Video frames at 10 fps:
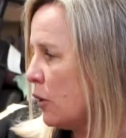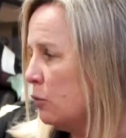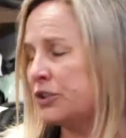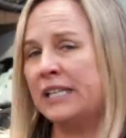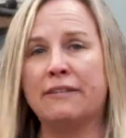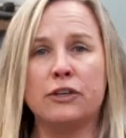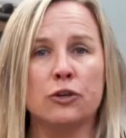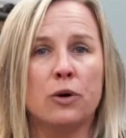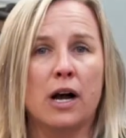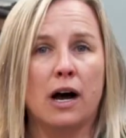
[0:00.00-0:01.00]
will save
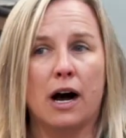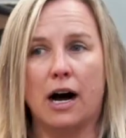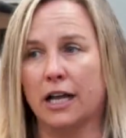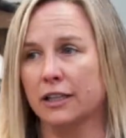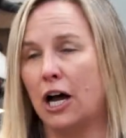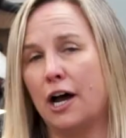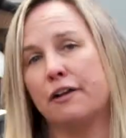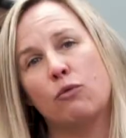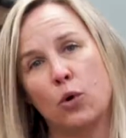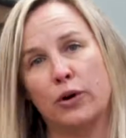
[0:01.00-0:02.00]
you a lot
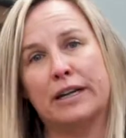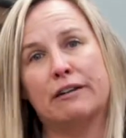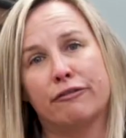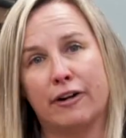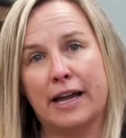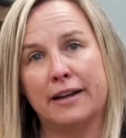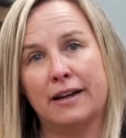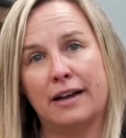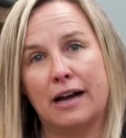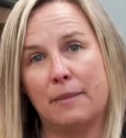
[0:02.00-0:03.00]
of worry and fret
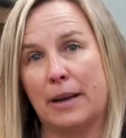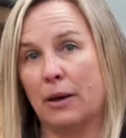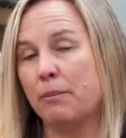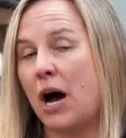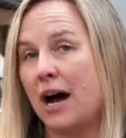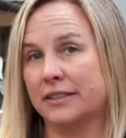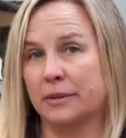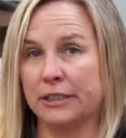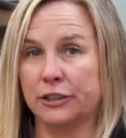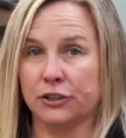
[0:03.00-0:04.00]
about
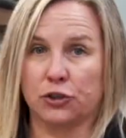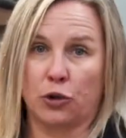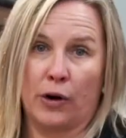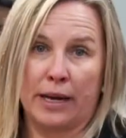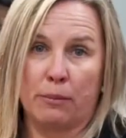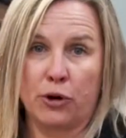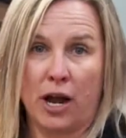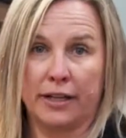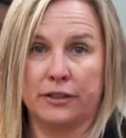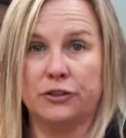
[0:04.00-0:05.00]
possibly destroying
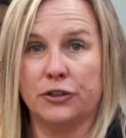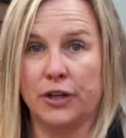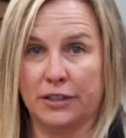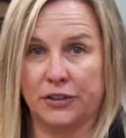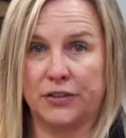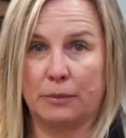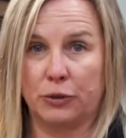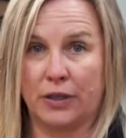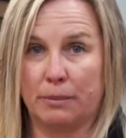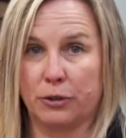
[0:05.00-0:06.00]
product due to unstable
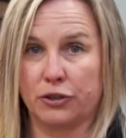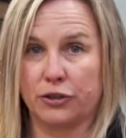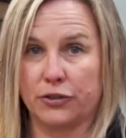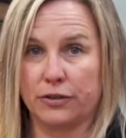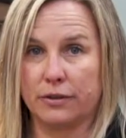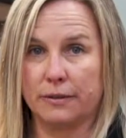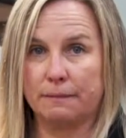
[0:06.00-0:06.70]
temperatures.